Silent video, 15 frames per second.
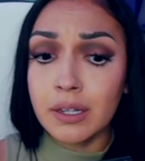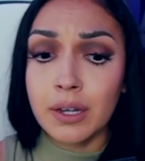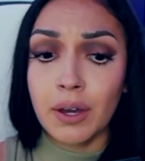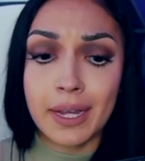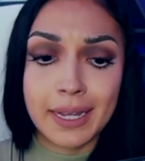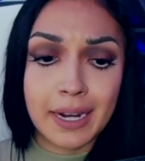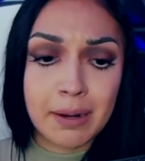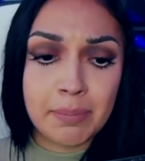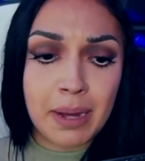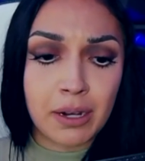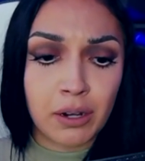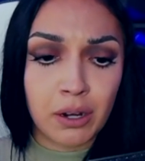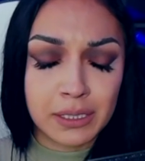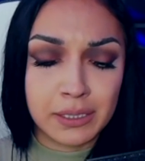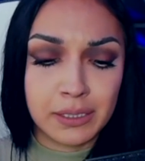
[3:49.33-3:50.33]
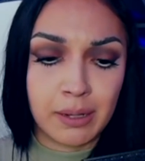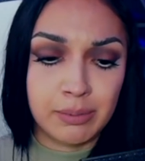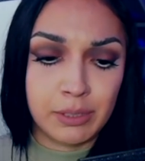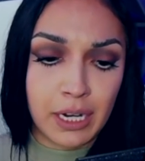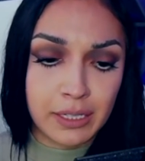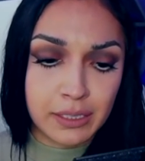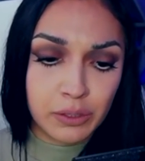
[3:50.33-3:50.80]
getting back on
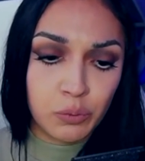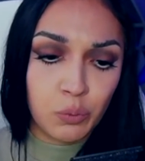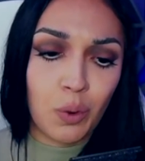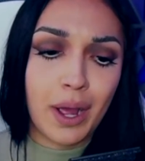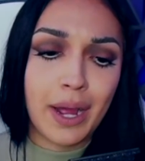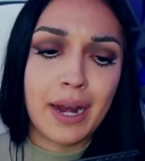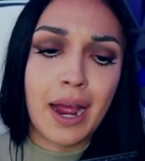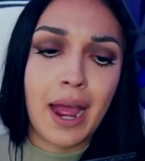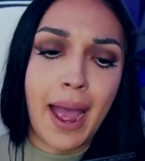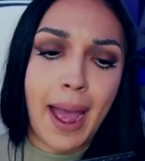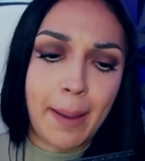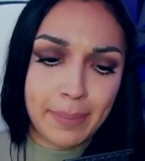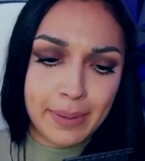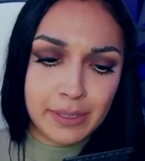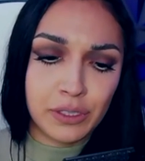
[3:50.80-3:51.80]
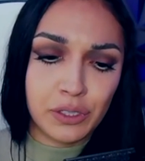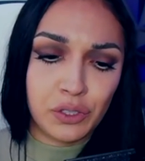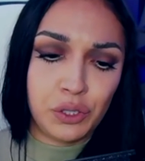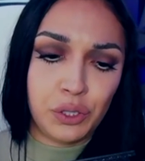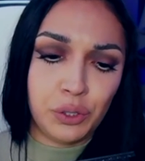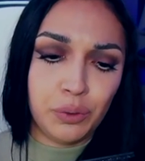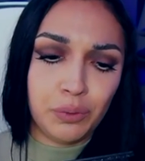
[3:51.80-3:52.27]
subject, what happens
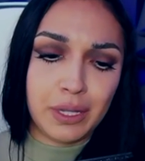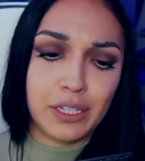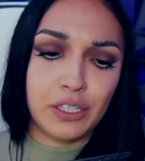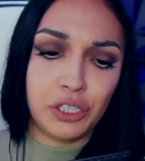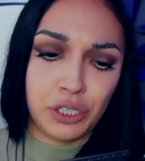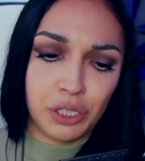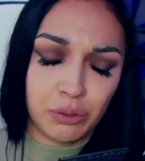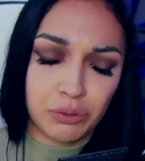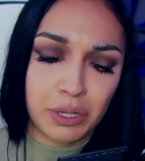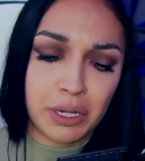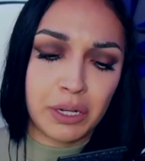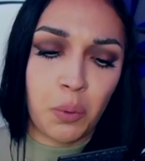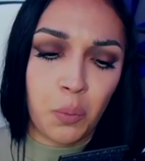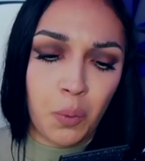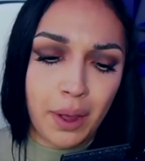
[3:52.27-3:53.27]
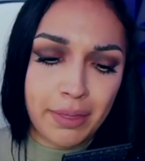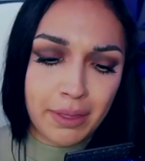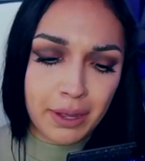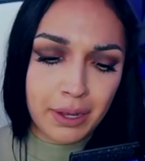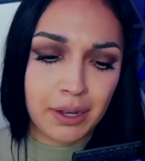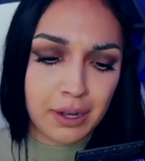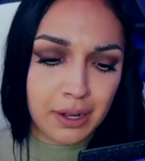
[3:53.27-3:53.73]
to these children when
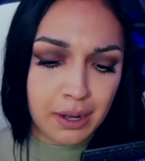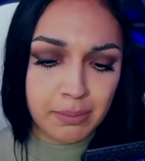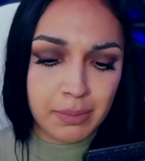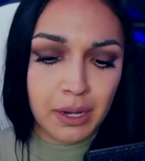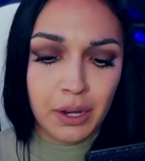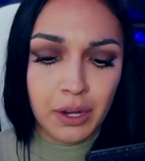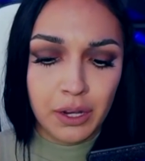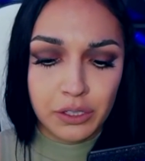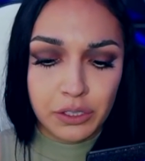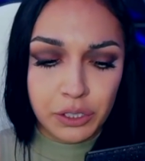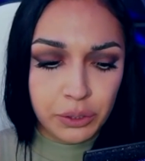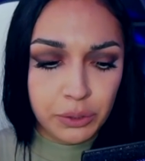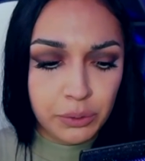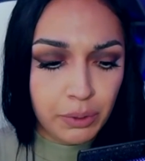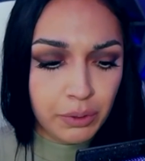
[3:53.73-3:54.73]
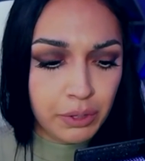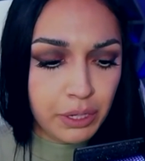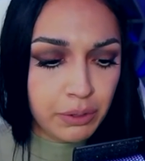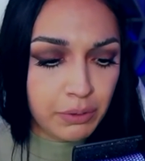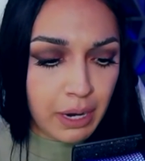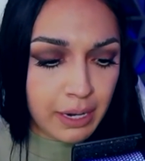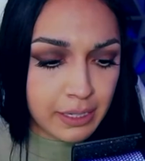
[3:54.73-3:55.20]
they come to the
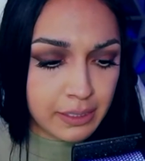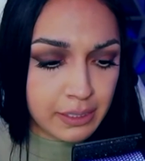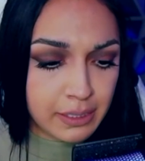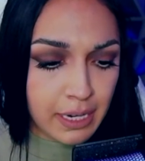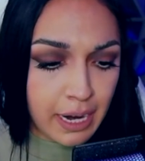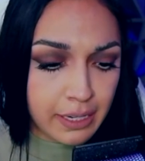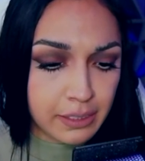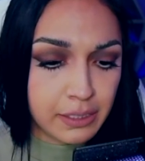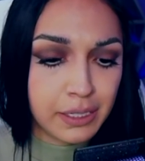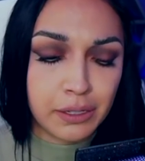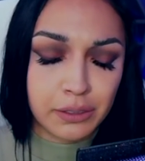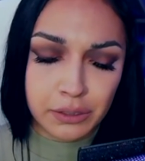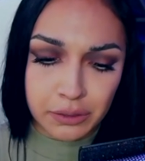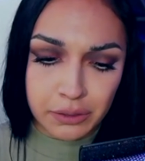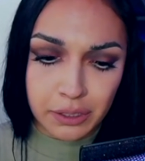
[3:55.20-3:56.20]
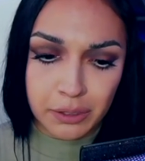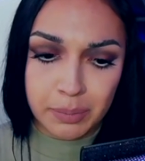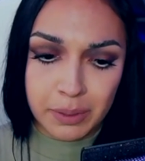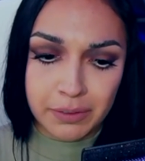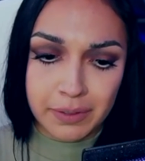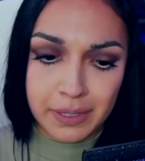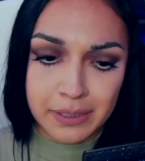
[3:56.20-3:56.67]
United States? Here's a little
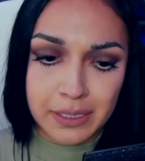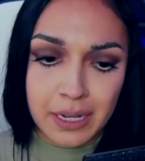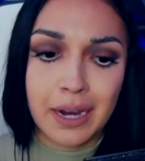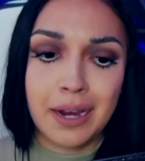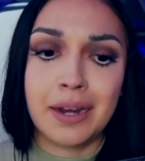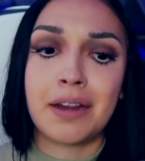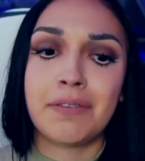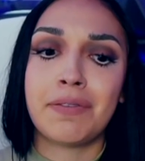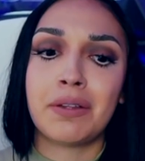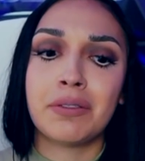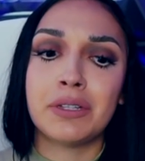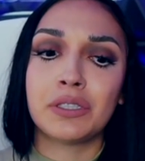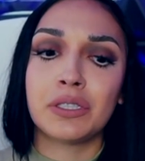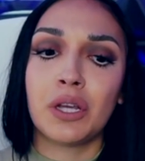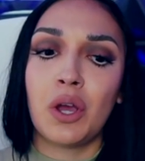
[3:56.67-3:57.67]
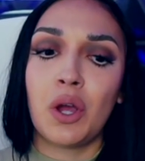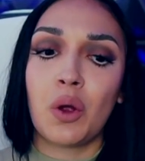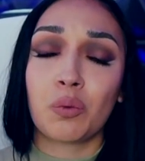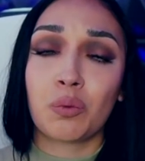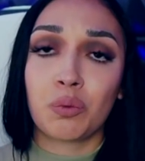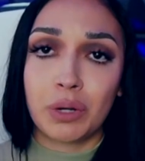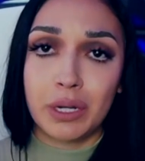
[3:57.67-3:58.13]
bit of insight, and I found this
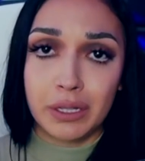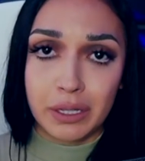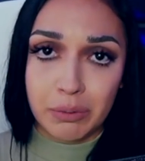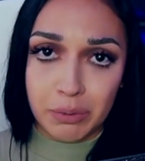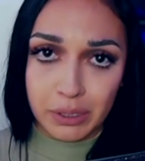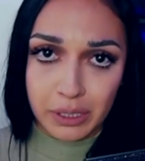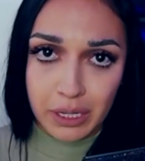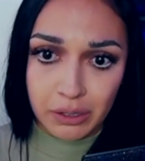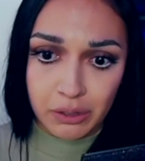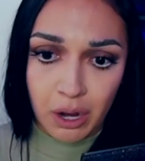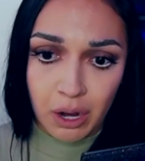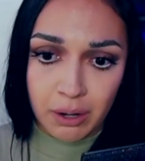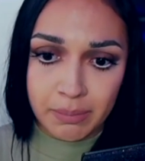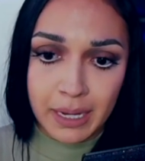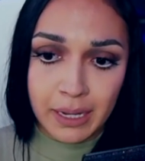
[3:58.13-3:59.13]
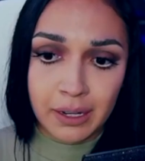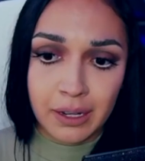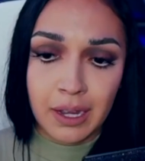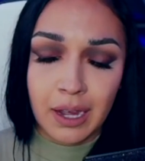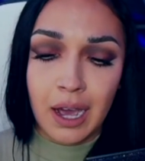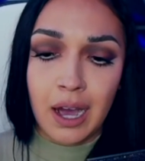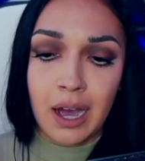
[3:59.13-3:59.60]
really, really alarming.
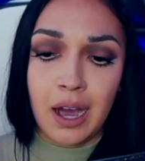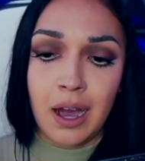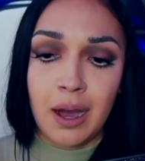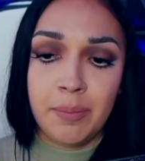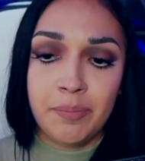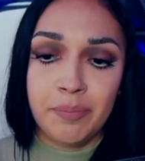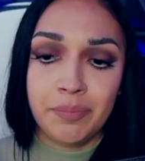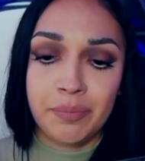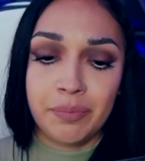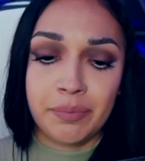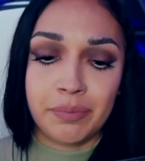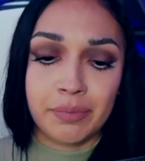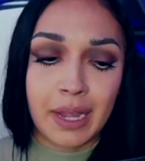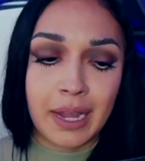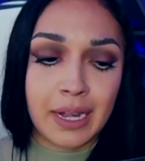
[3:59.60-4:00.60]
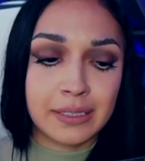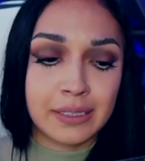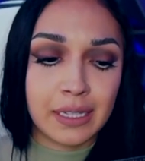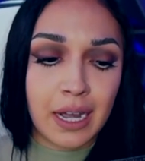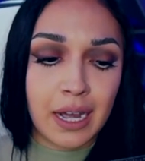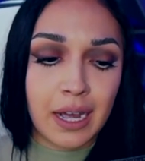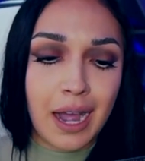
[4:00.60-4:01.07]
And
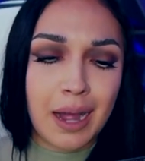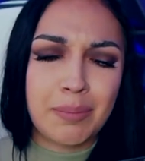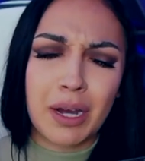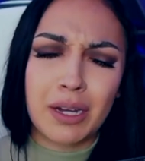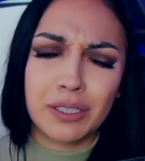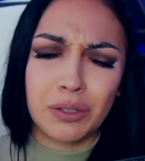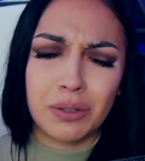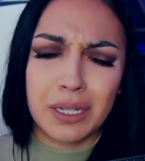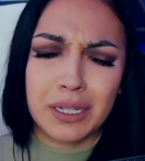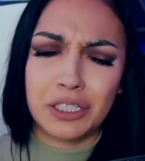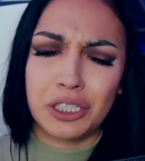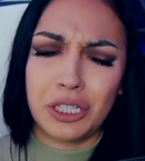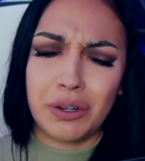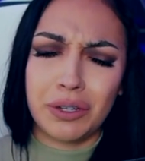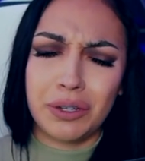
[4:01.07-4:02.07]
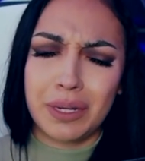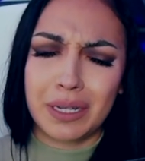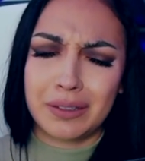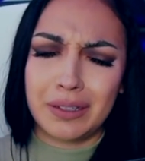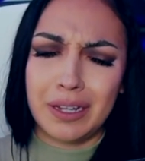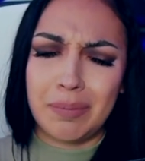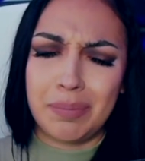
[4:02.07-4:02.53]
I'm also going to show you a
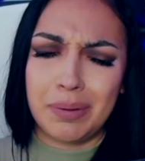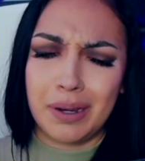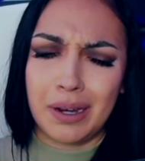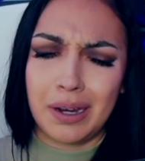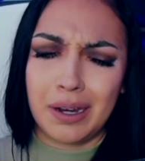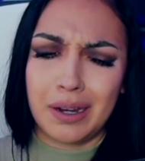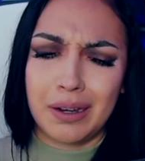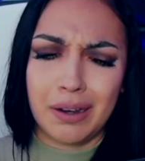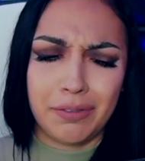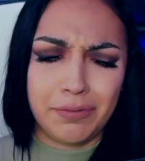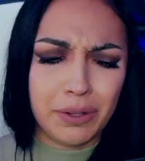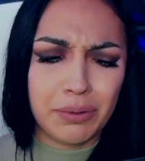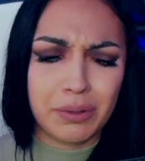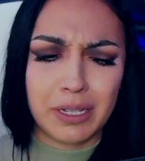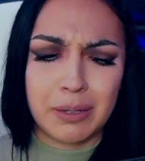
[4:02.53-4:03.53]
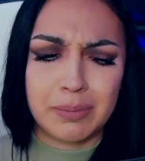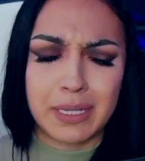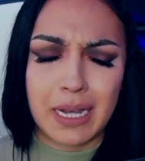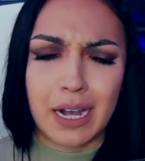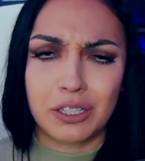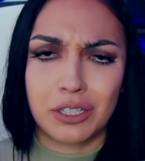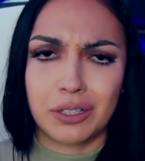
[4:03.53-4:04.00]
clip, a few clips
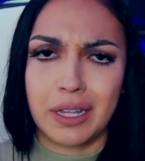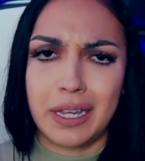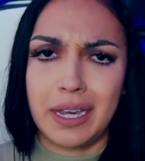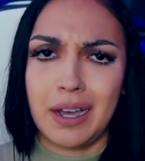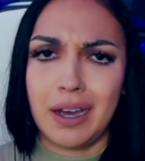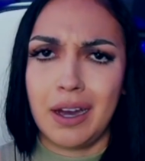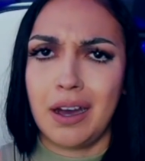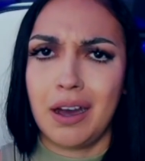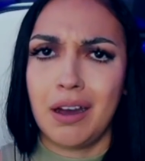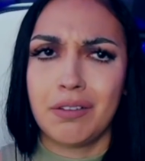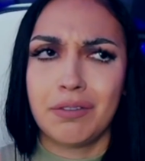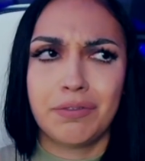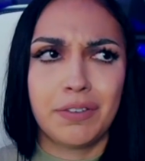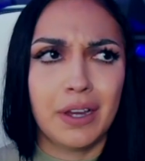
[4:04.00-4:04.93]
actually, of